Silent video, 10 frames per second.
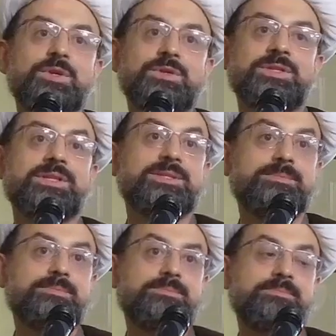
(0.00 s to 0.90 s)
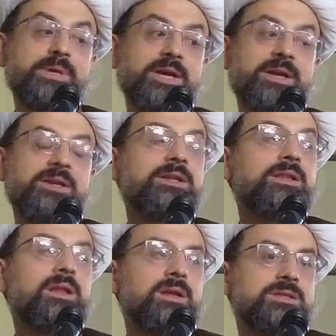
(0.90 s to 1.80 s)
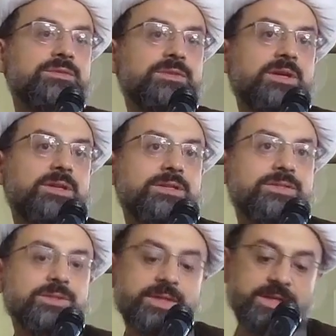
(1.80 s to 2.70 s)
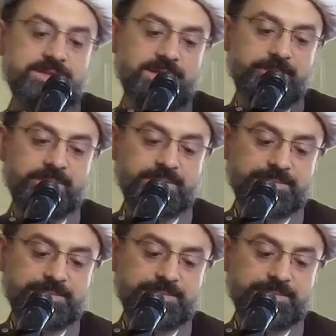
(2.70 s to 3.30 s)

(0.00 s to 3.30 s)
Because there is behind it lots of knowledge. Example.